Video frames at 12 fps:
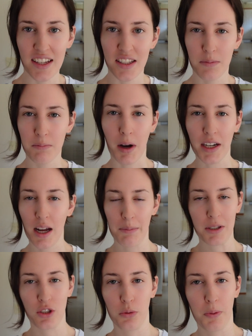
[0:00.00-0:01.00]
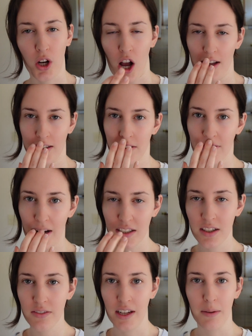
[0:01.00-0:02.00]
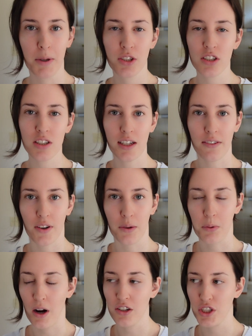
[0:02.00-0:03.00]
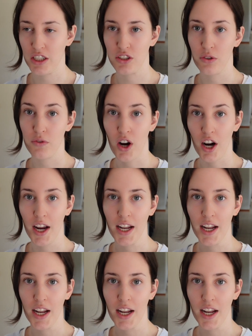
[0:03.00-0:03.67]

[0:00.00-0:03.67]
it might not be super cost effective, but it's just like a fun project so far.